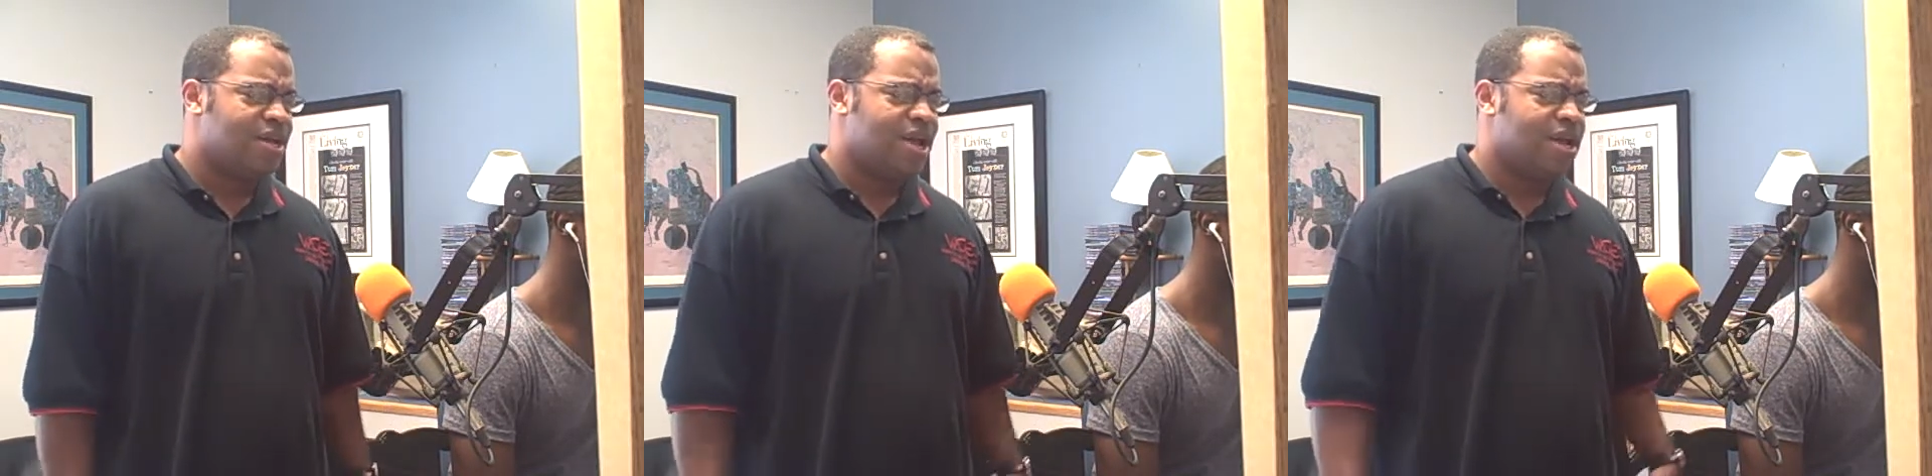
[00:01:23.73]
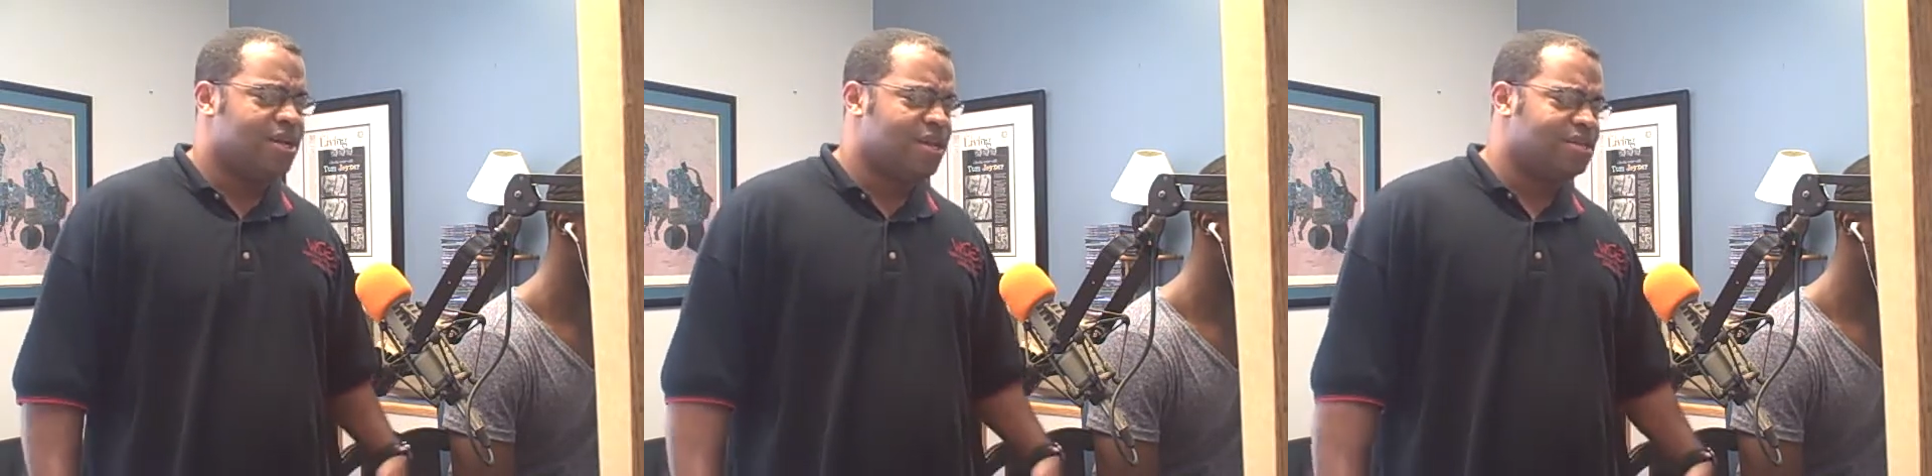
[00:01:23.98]

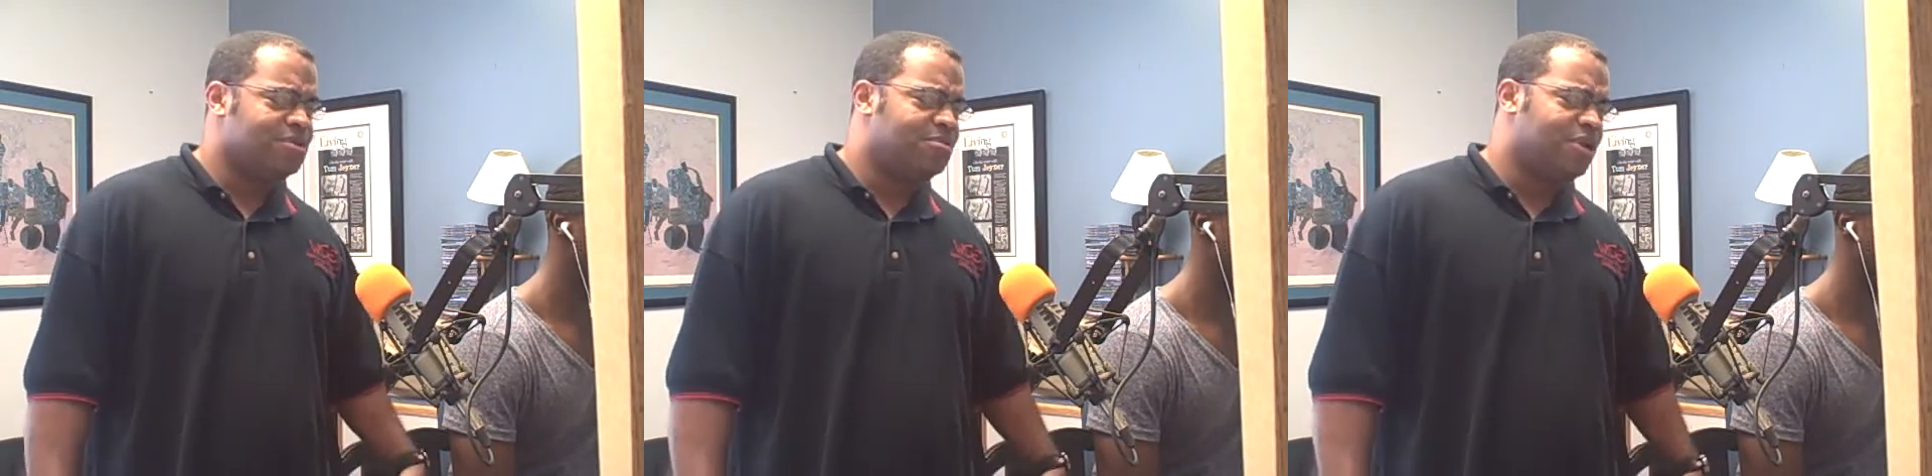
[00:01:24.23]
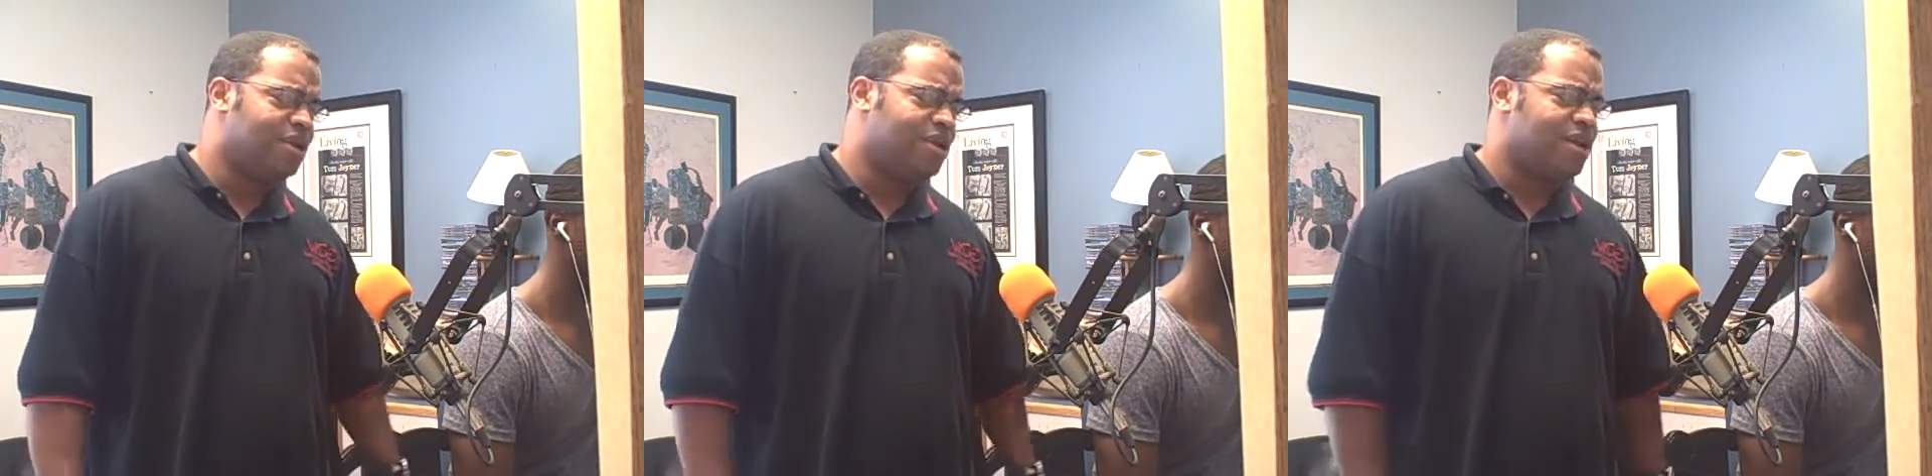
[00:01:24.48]
I need your
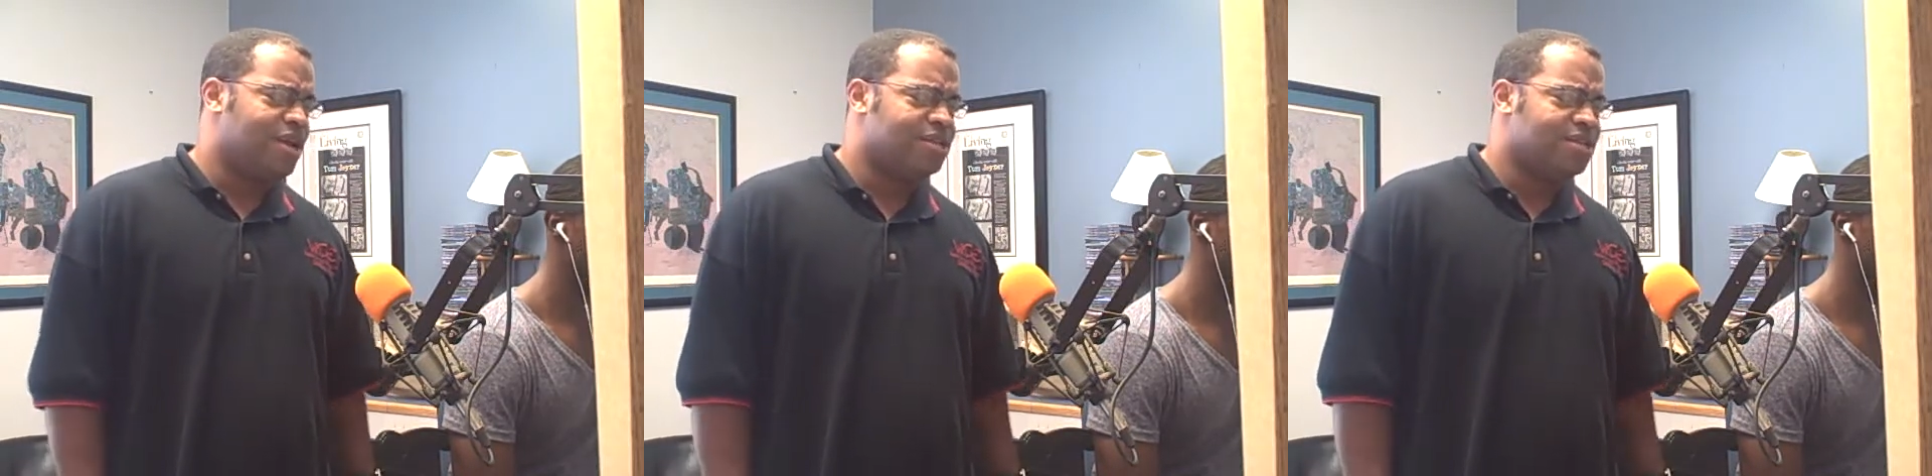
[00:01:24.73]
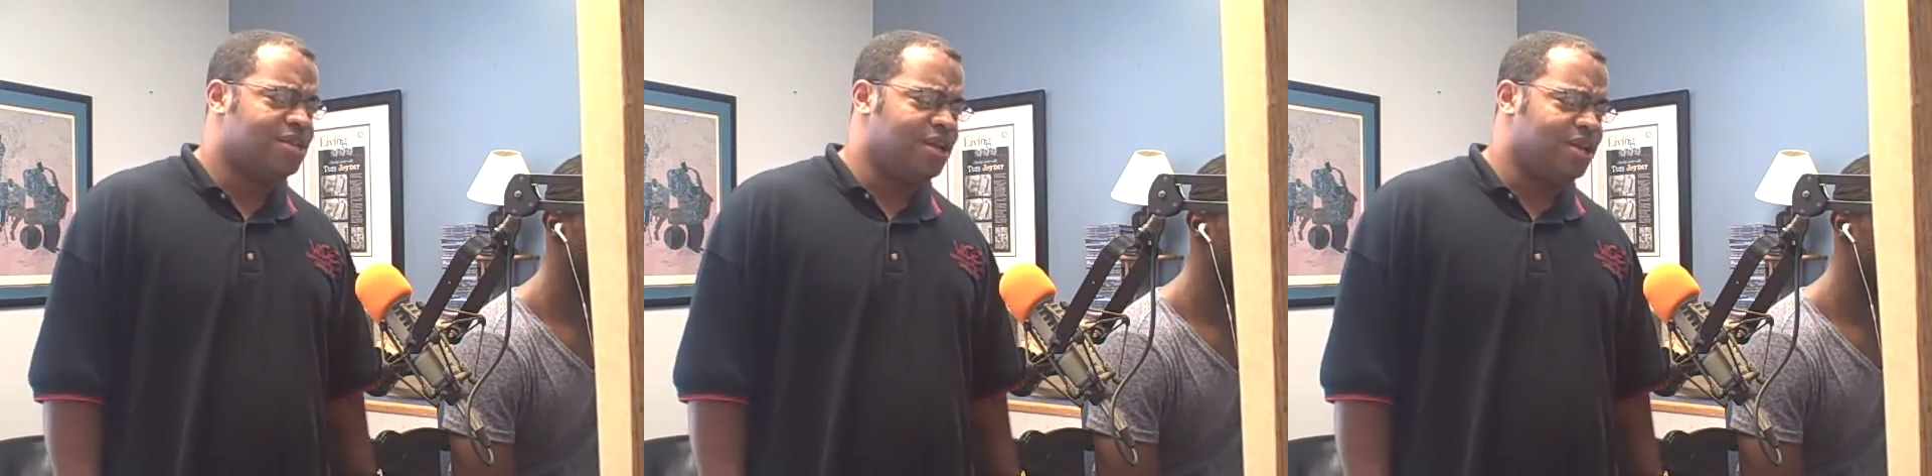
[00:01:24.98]

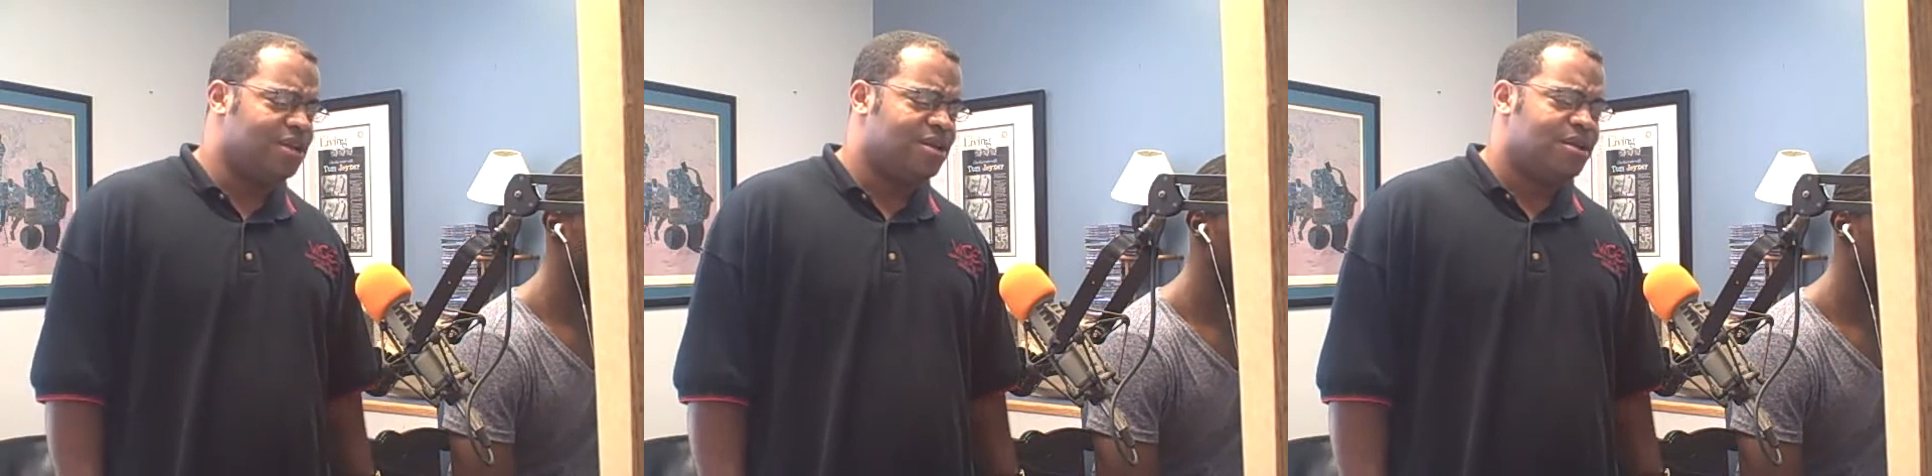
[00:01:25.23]
BEST.